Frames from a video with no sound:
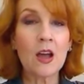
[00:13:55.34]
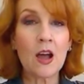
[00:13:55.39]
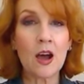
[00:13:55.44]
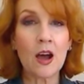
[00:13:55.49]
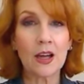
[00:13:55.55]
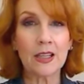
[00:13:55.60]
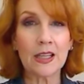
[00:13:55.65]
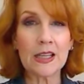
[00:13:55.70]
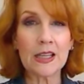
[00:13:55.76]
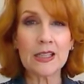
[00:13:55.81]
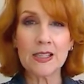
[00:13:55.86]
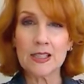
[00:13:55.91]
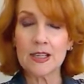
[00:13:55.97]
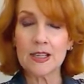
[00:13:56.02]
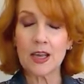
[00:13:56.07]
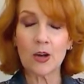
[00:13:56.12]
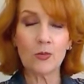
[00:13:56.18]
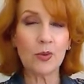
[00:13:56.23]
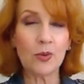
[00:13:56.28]
I can't
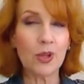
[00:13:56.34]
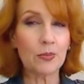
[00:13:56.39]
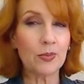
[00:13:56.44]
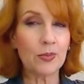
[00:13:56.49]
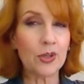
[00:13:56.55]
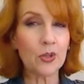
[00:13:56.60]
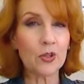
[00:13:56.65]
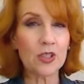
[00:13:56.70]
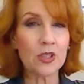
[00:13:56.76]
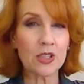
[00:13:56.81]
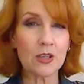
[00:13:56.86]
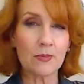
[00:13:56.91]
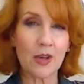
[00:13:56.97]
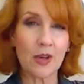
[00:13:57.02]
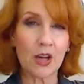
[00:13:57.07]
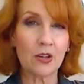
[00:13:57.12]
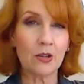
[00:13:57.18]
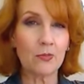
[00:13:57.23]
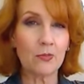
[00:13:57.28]
say I'll be a purist
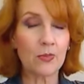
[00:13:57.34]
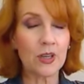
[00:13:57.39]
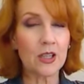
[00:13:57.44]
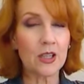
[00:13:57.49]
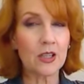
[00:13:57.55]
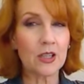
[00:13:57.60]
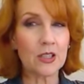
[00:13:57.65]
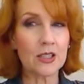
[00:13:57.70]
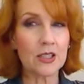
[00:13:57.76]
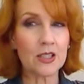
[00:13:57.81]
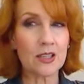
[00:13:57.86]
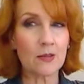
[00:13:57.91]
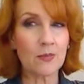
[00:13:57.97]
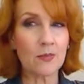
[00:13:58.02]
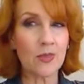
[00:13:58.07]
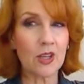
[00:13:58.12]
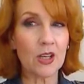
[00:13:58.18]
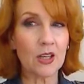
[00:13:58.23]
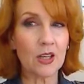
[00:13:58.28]
about it, but it is
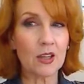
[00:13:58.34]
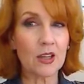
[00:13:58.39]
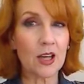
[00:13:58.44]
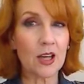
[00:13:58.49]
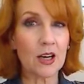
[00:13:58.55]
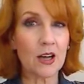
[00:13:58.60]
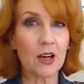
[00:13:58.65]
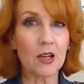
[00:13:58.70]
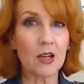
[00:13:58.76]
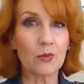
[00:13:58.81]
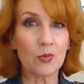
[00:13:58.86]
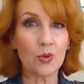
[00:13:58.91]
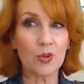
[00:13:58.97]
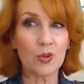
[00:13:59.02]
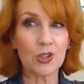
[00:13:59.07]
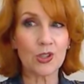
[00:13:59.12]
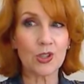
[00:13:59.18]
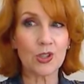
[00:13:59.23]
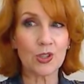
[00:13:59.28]
something that I am
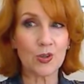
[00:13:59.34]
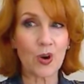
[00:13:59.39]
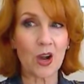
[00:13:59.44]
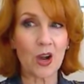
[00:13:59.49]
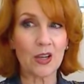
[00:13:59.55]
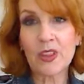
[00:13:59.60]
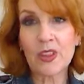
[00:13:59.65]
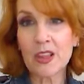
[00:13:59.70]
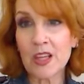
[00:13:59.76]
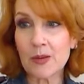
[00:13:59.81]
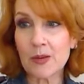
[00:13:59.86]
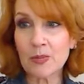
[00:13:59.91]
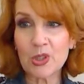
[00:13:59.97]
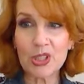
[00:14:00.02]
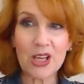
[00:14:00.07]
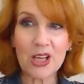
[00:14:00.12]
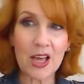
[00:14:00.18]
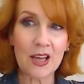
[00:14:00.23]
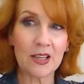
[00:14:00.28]
going to try. Number
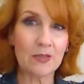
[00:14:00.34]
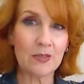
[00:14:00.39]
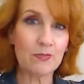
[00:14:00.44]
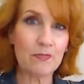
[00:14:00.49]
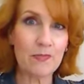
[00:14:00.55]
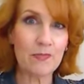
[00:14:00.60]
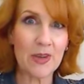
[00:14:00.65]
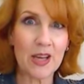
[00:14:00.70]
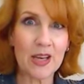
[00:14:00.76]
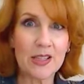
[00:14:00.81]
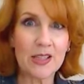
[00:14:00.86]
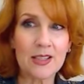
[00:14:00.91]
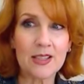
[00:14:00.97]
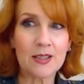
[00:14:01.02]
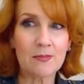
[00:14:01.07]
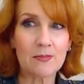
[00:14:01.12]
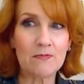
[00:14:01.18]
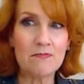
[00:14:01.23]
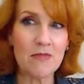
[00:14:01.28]
10,
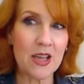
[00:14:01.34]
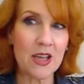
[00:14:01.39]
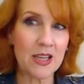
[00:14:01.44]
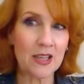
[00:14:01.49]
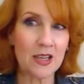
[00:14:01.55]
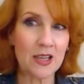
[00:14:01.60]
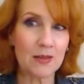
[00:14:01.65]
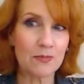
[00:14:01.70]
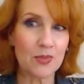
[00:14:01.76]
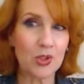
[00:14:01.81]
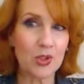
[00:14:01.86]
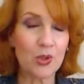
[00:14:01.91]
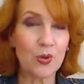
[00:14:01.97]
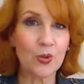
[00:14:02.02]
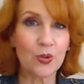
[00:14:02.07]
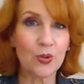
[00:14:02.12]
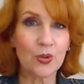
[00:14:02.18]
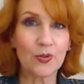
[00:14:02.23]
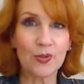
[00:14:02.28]
best makeup
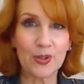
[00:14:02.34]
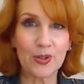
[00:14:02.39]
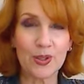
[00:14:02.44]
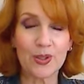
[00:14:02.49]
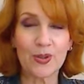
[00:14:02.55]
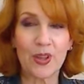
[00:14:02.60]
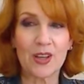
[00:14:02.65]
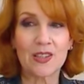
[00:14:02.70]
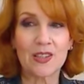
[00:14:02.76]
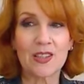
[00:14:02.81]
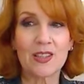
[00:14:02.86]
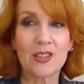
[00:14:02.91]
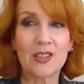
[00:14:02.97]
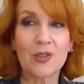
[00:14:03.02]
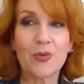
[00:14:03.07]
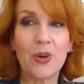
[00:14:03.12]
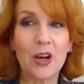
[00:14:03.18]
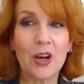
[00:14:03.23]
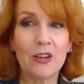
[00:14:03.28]
tool for
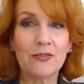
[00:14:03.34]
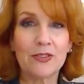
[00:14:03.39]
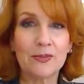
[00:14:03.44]
2012.